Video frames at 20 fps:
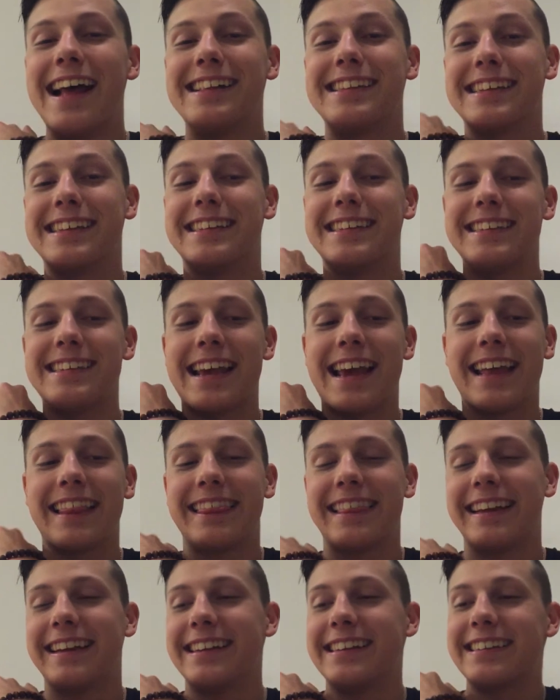That's a
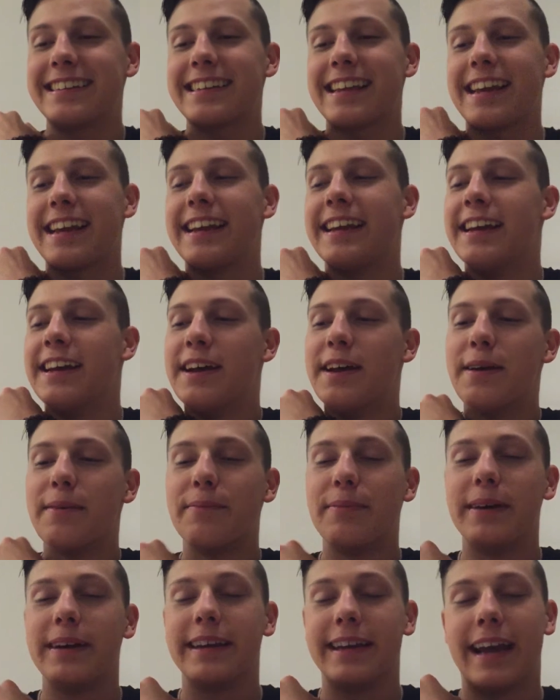sad thing to say,
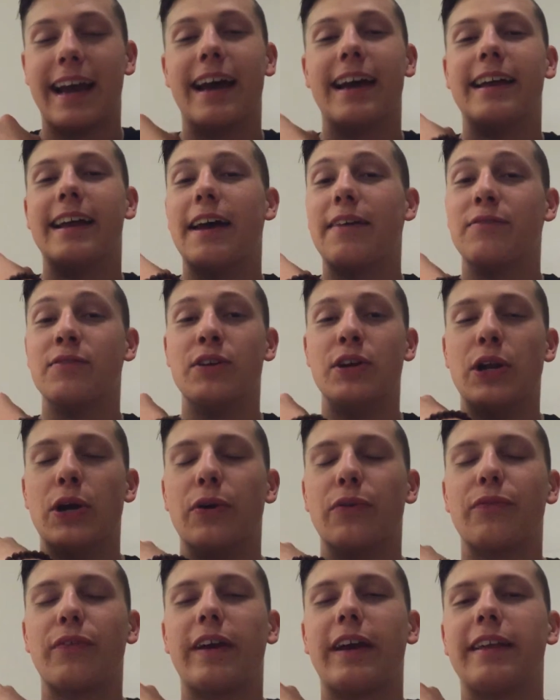but yeah, I have
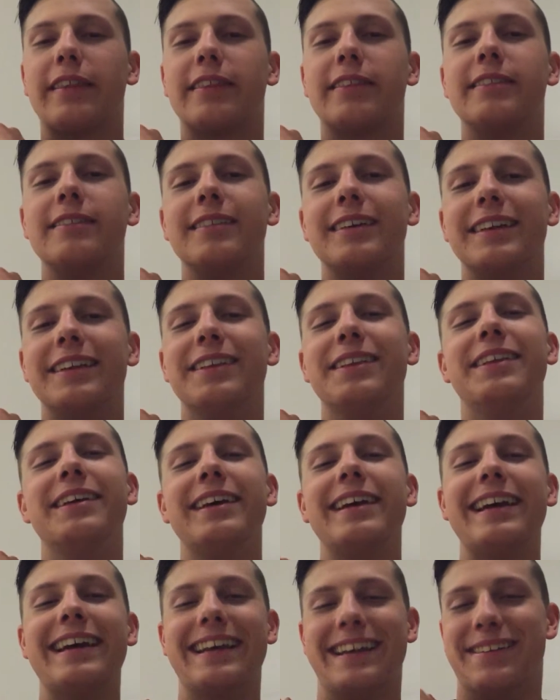no faith in,
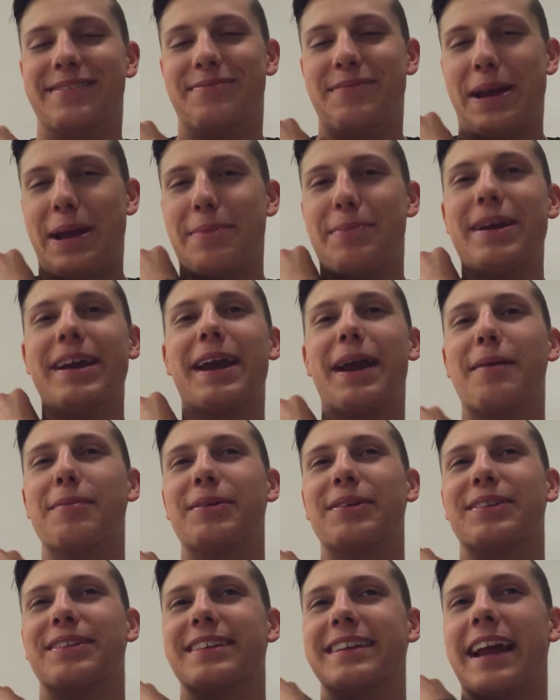in me being
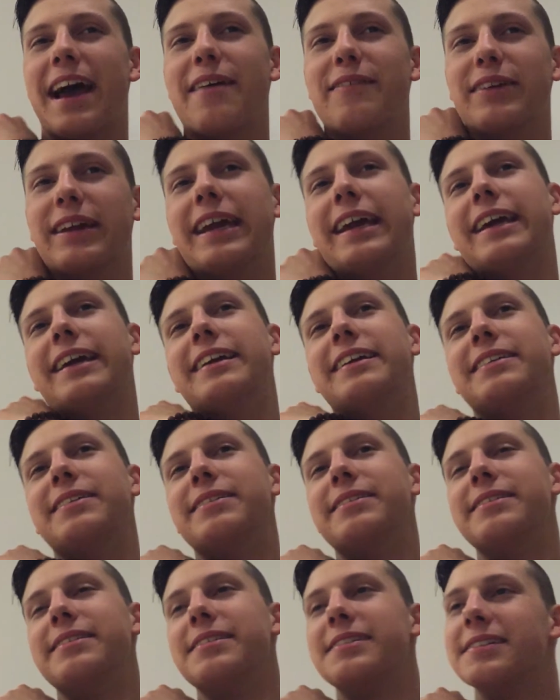able to navigate
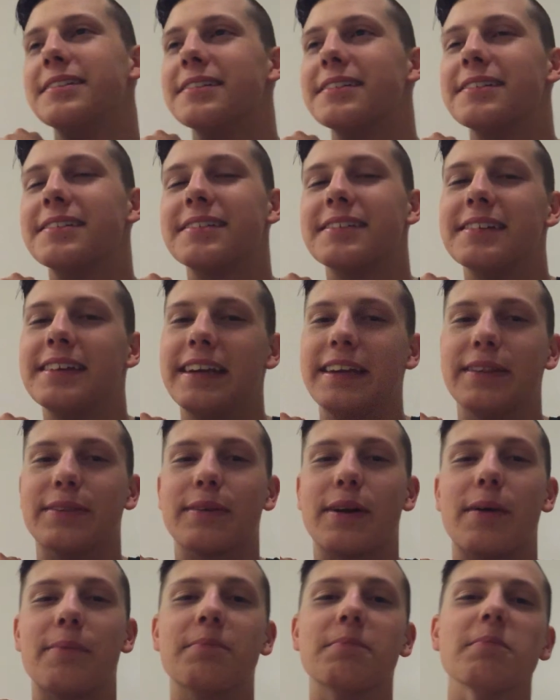
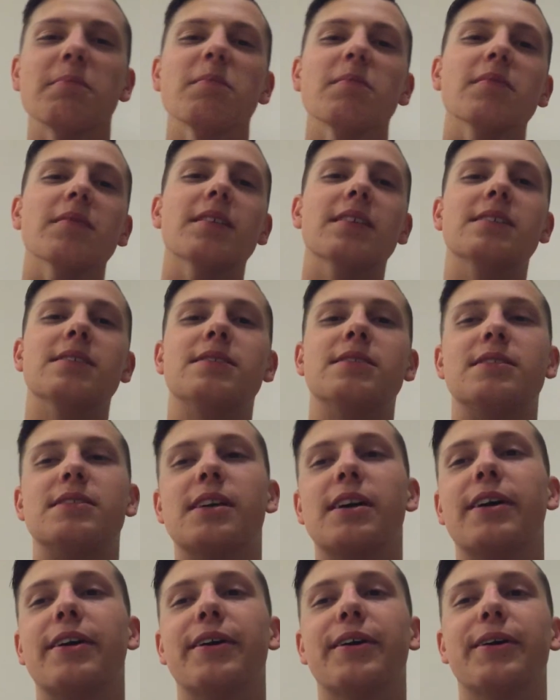Heathrow.
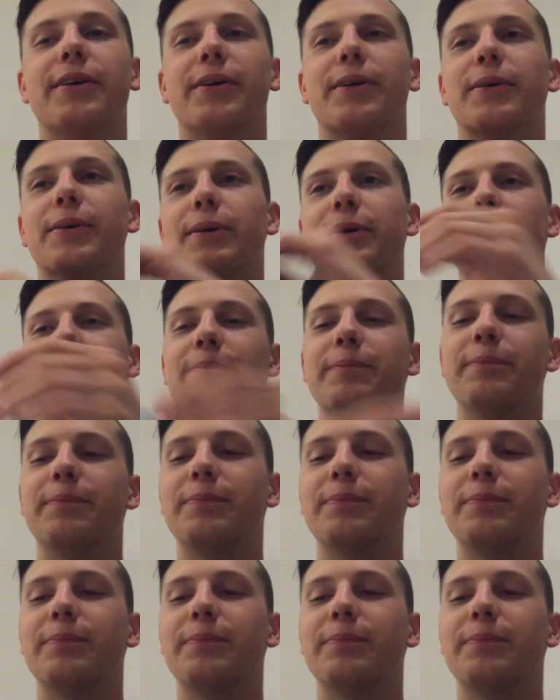So,